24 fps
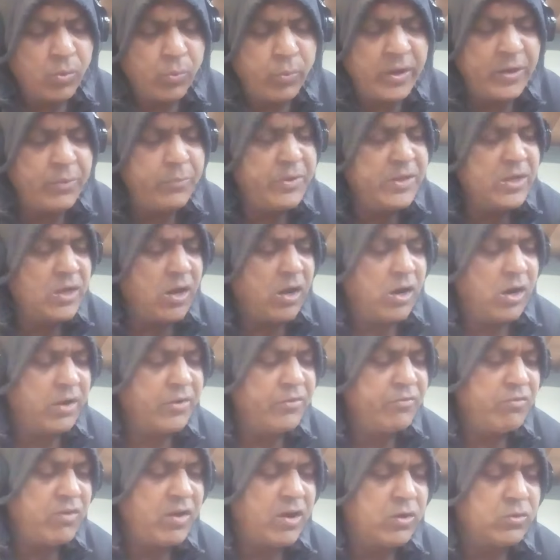When we
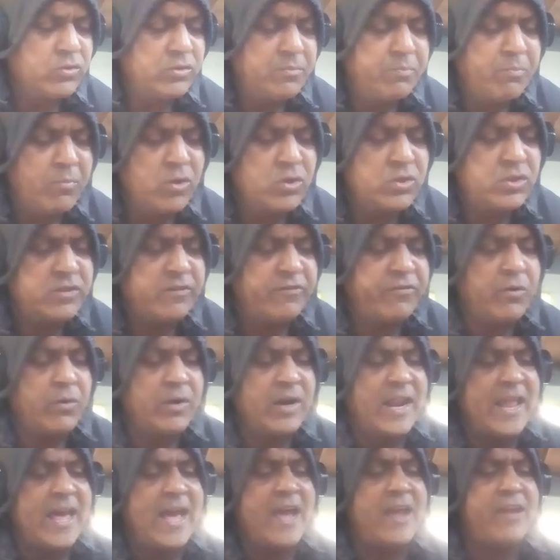on route, most of our
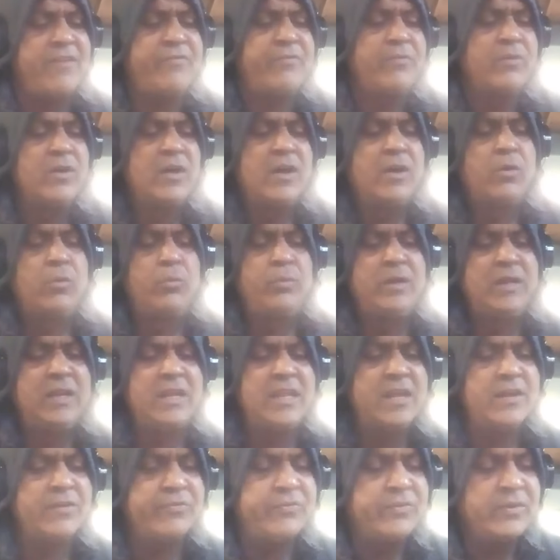life we
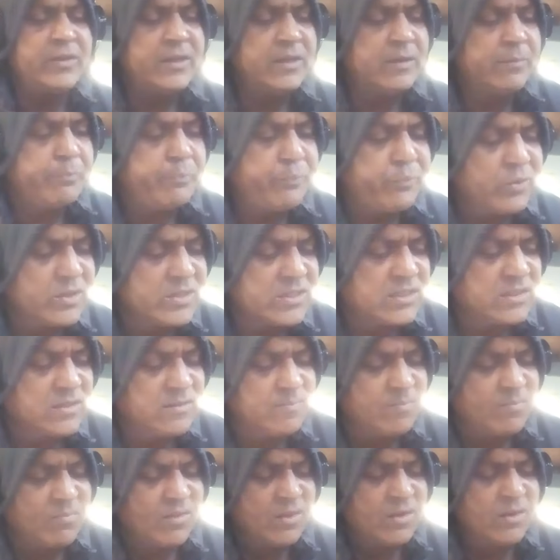live in
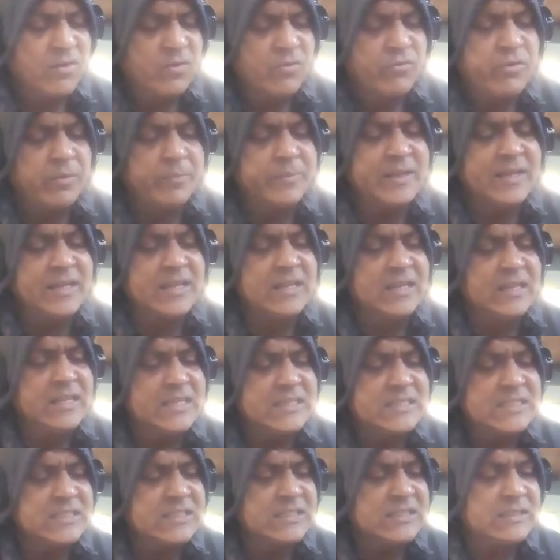prison from the
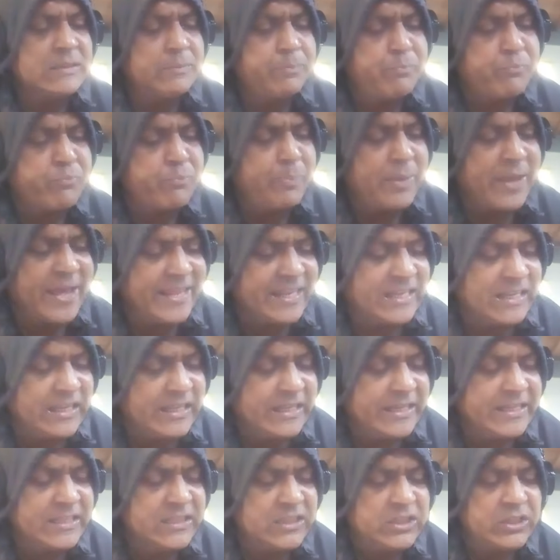enlisted
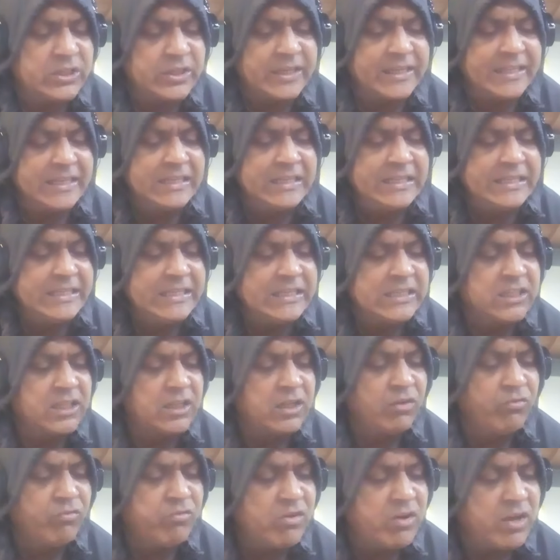peddling, the
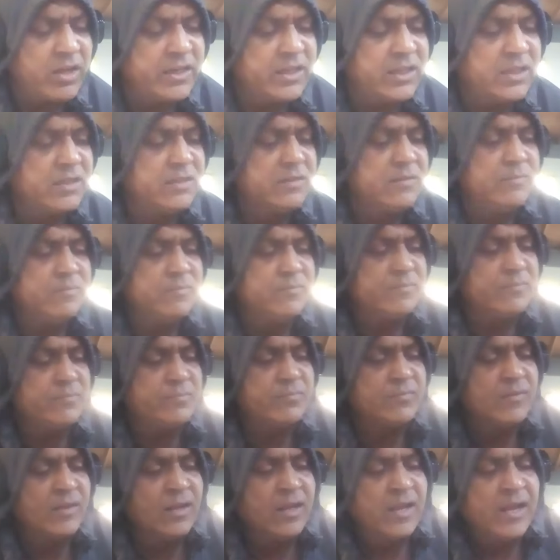illegal running.
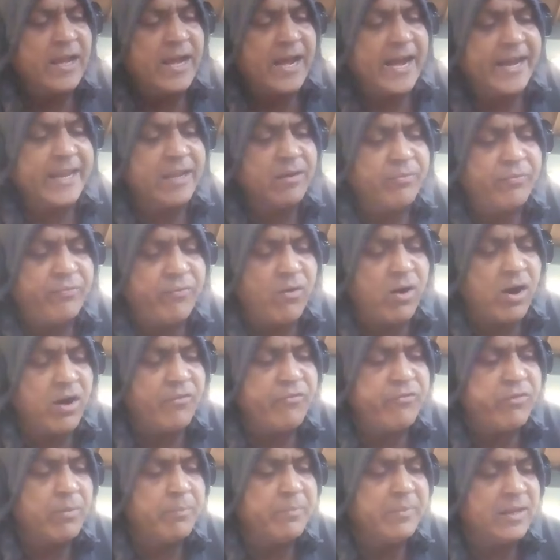I am far
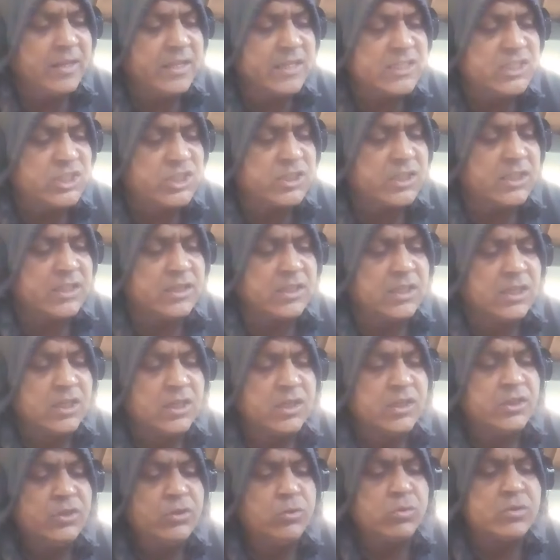from legit.
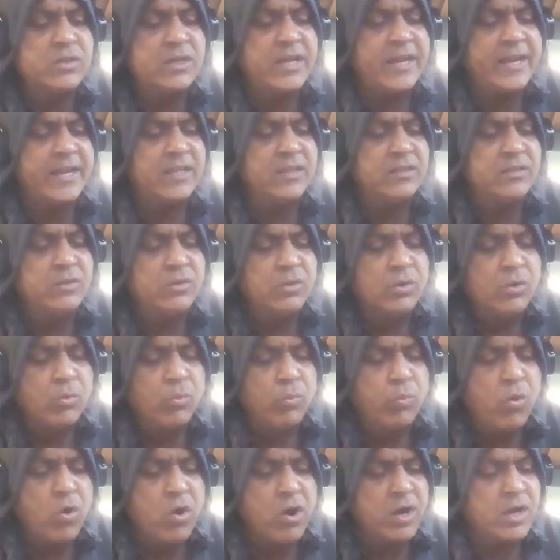You can't
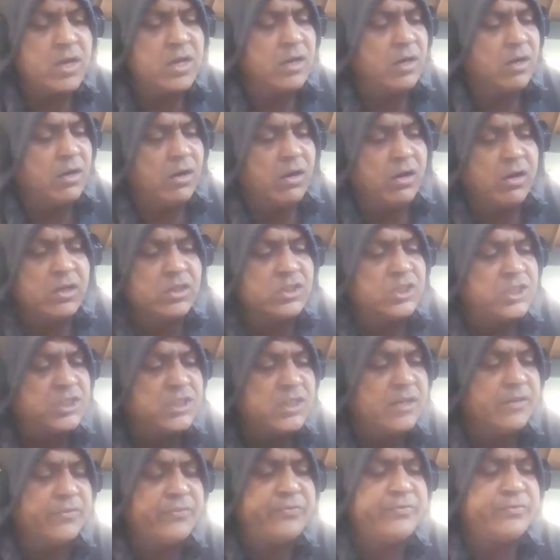work on
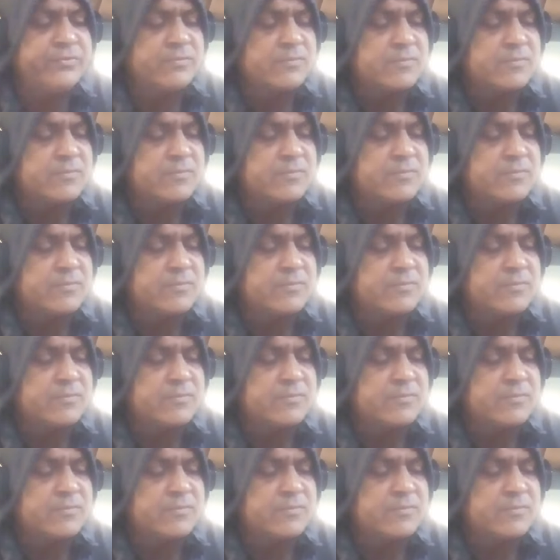shift.